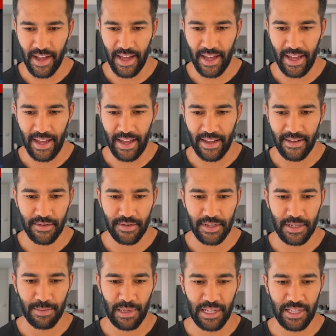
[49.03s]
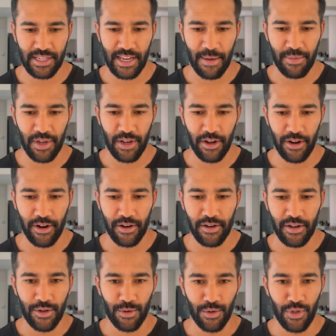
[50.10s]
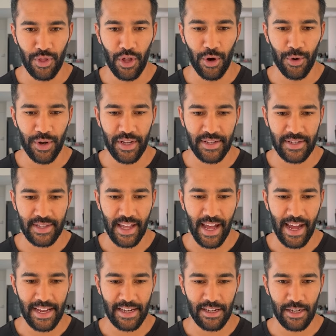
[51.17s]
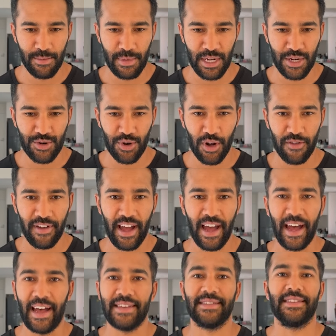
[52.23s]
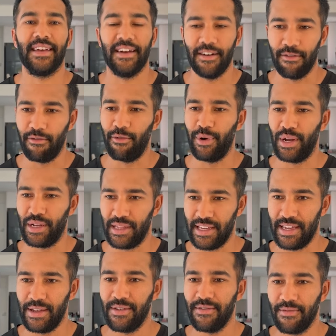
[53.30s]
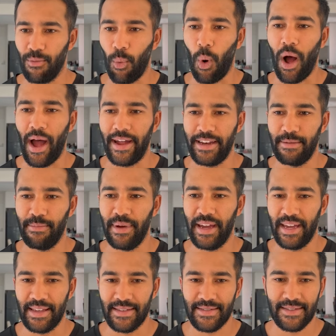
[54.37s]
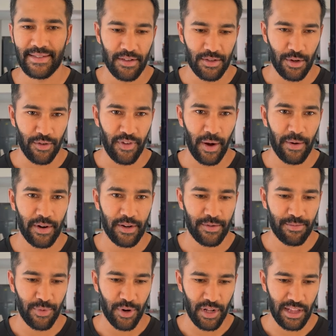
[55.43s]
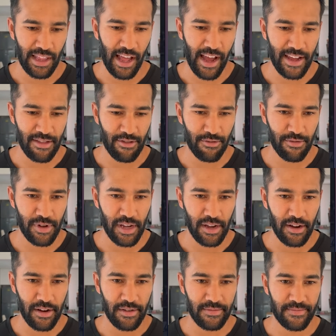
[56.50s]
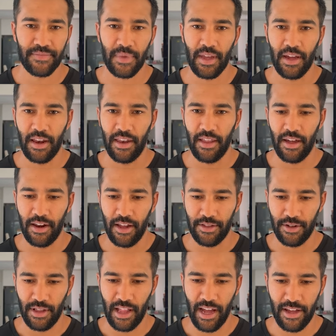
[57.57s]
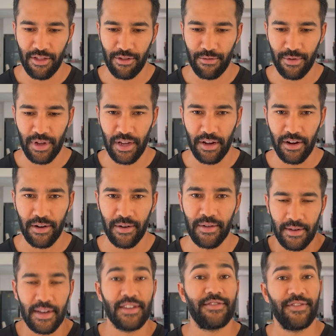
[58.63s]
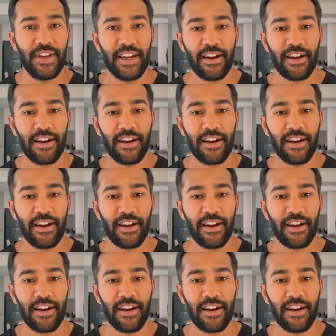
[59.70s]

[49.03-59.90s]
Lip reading: a split step here, you'll notice that Dimitrov has a really wide base. So if I were to put a line through here, and another line through here. His feet